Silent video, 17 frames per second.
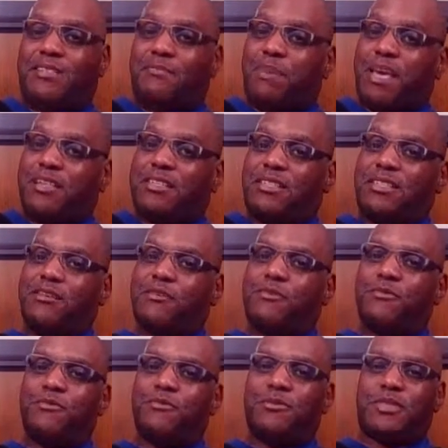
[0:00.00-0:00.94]
big
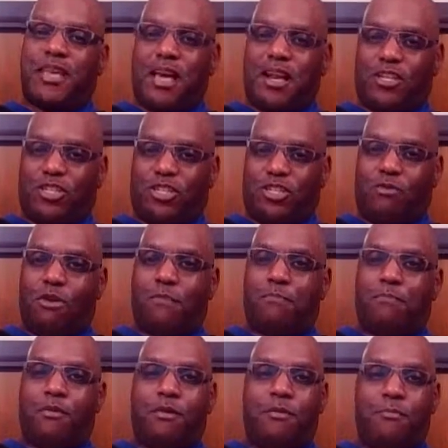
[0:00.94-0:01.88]
shoes to kind of show
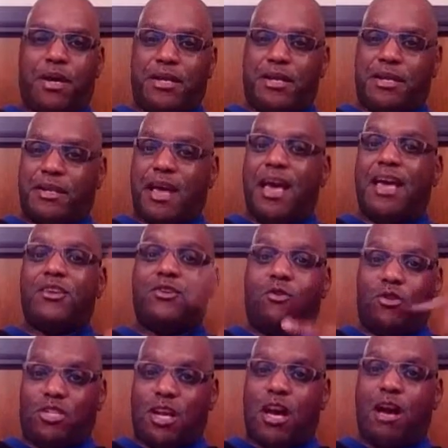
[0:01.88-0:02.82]
up on Monday night,
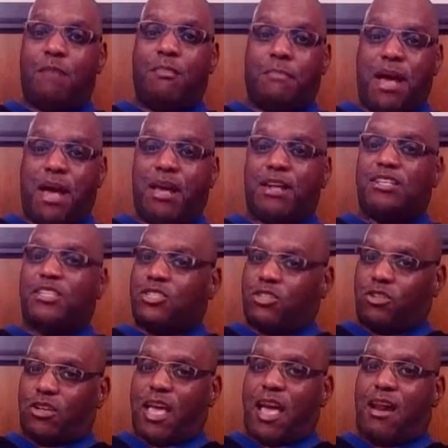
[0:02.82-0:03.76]
knowing your alma mater
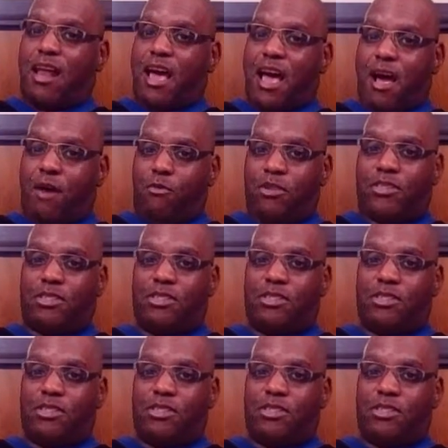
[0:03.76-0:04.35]
just took out Iowa.